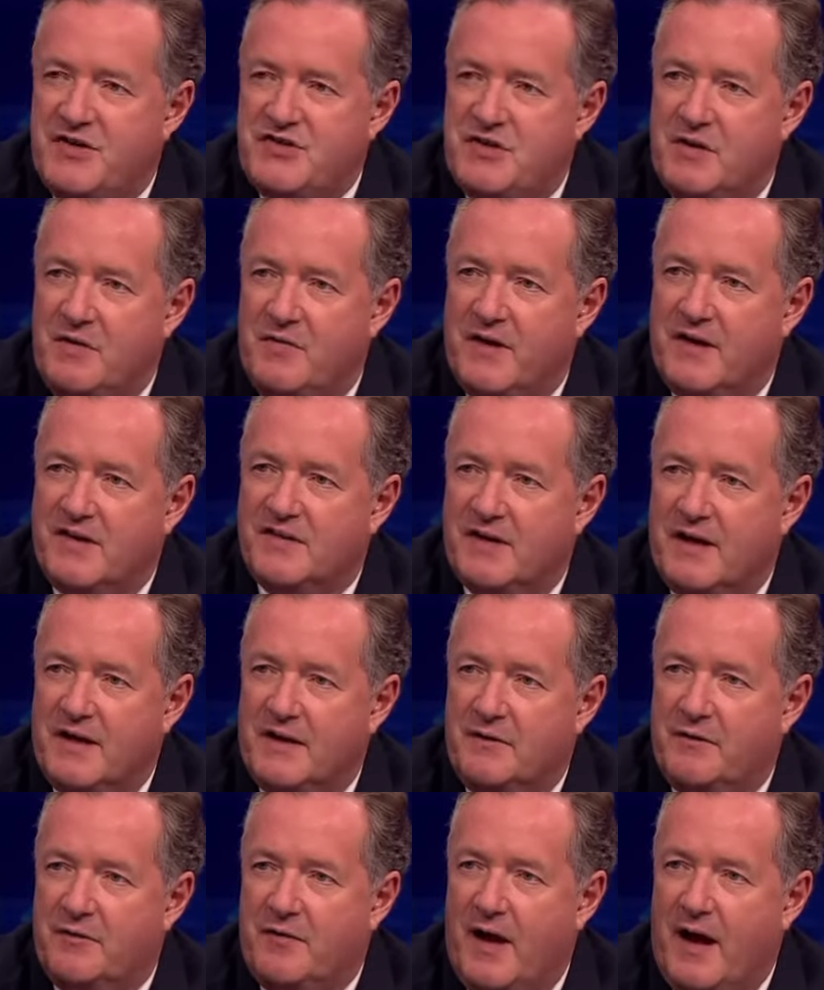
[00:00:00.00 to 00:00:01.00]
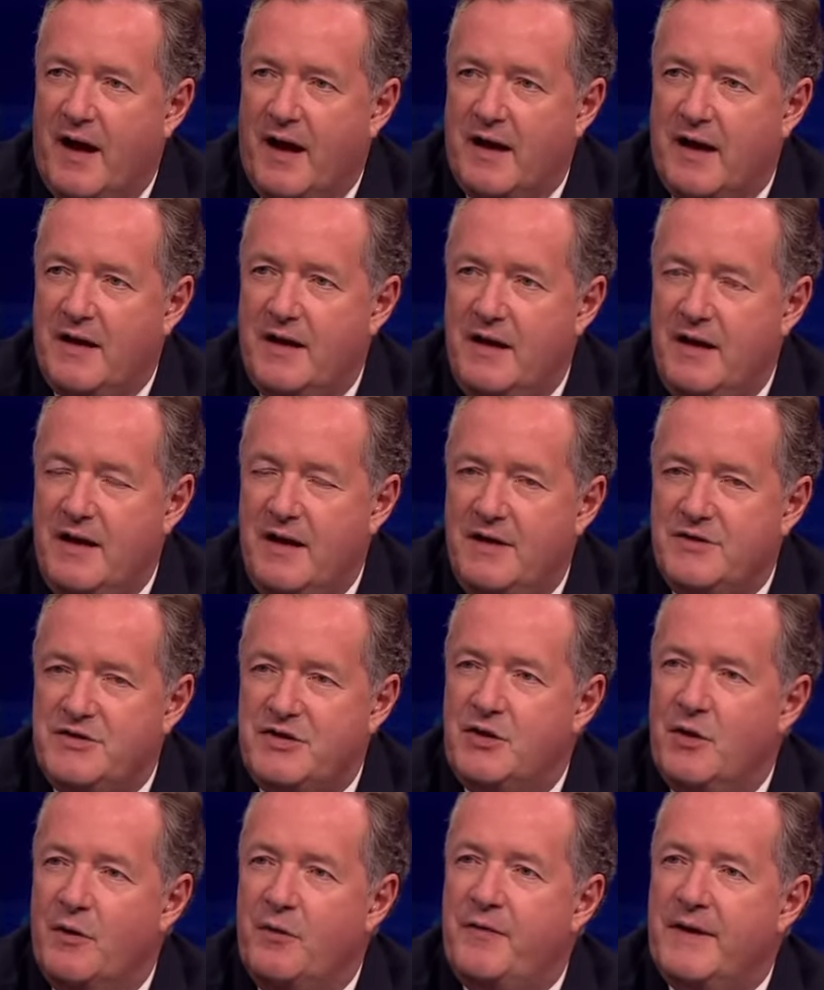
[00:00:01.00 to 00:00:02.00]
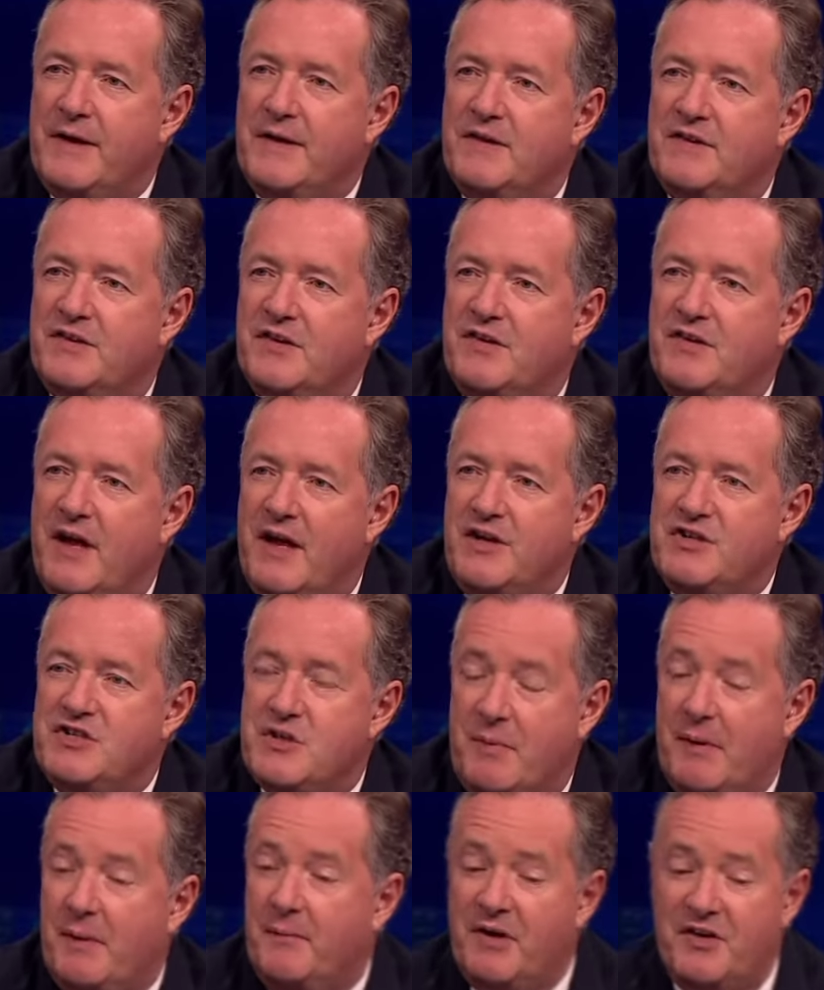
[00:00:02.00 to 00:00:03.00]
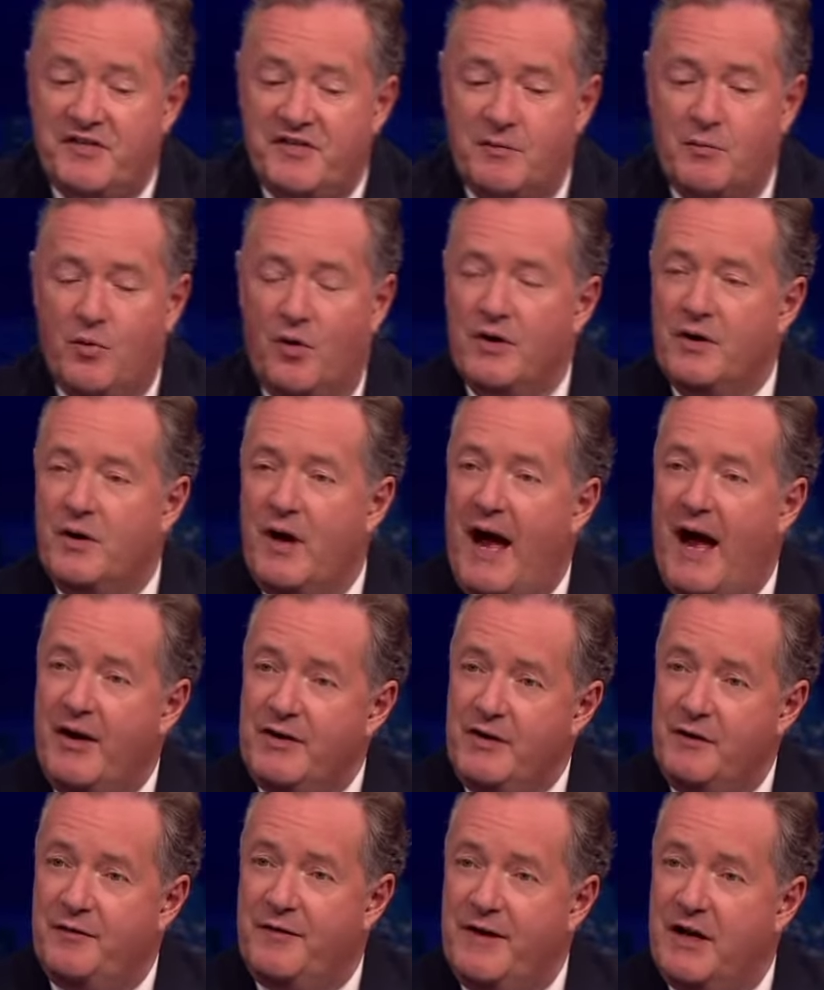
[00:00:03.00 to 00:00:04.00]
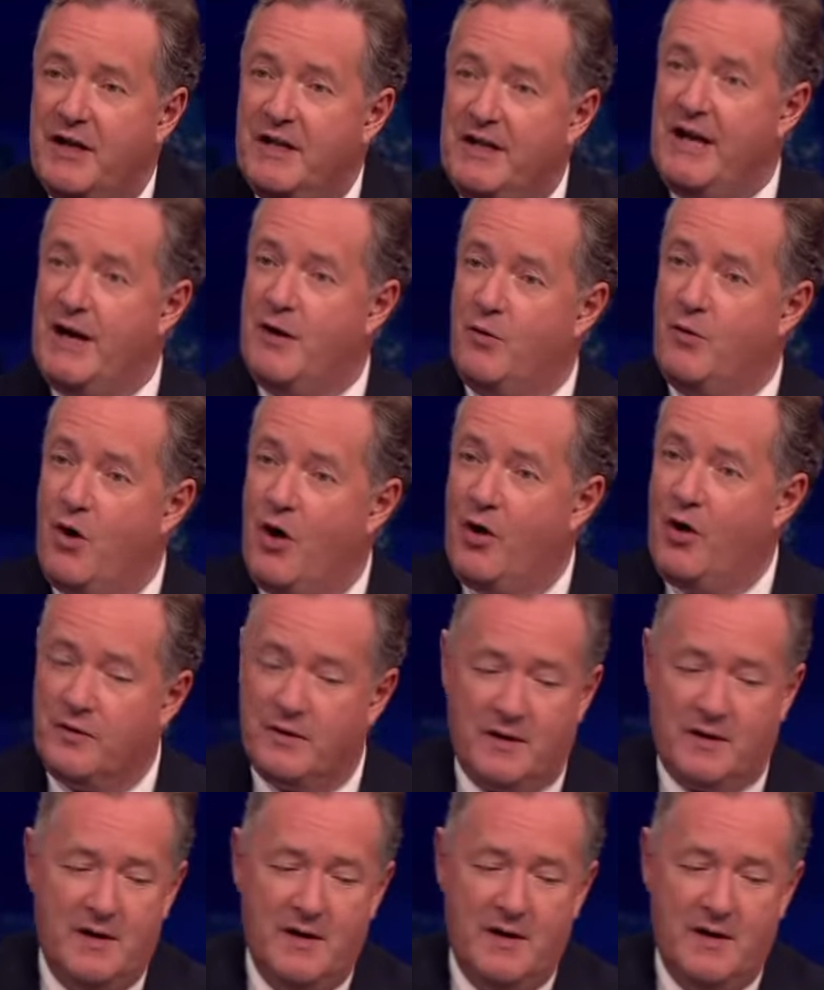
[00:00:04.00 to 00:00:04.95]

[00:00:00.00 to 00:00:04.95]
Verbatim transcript: issue, things like the flag. Do you not think there's a danger? I I'm interested in what, how you feel a year on